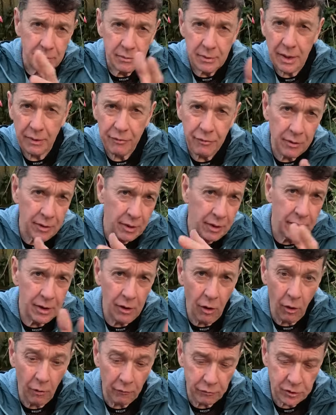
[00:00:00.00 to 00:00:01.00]
definitely
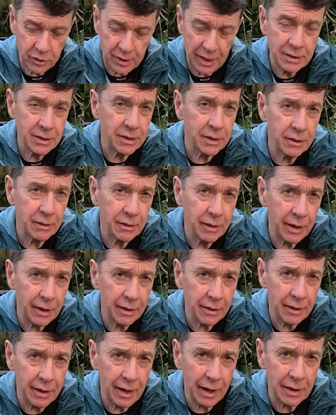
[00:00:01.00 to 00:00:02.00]
offsetting
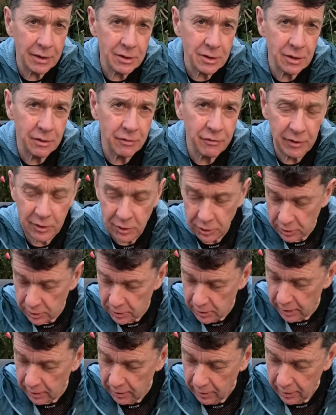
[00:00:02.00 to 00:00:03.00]
that gas
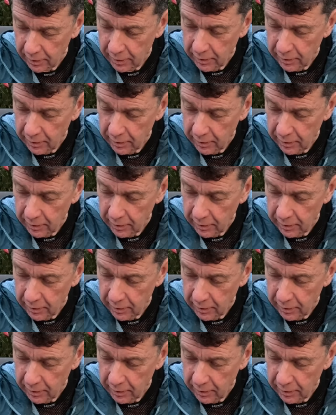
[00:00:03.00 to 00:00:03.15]
efficiency,